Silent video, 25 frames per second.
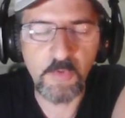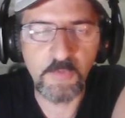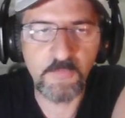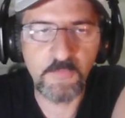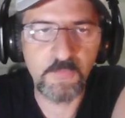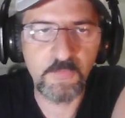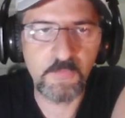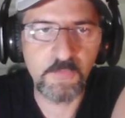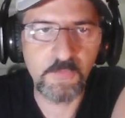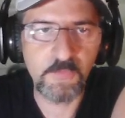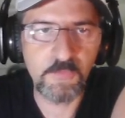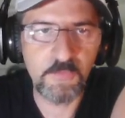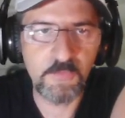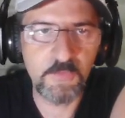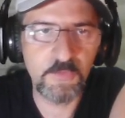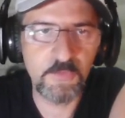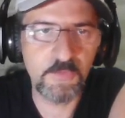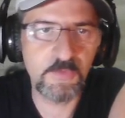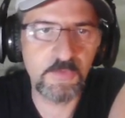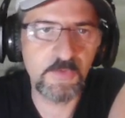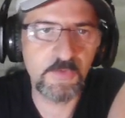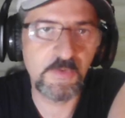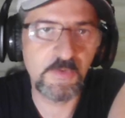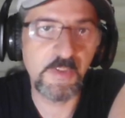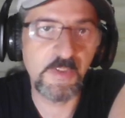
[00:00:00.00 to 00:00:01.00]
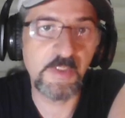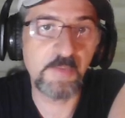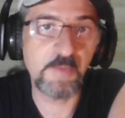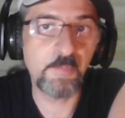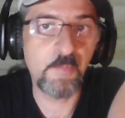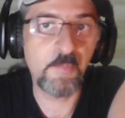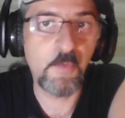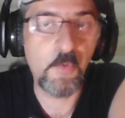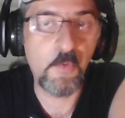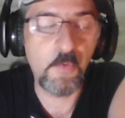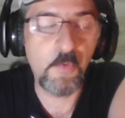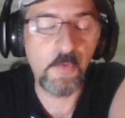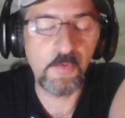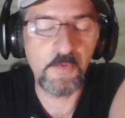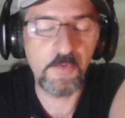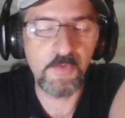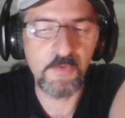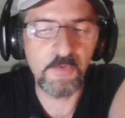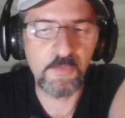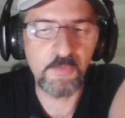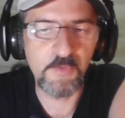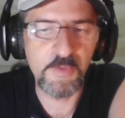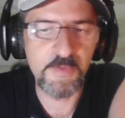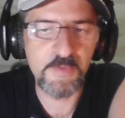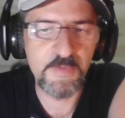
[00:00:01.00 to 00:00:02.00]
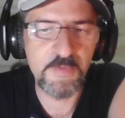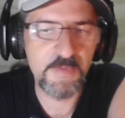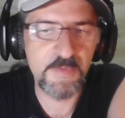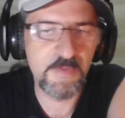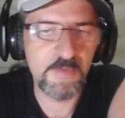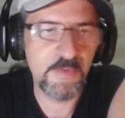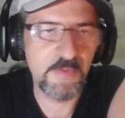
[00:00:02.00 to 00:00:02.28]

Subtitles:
fruits and more units.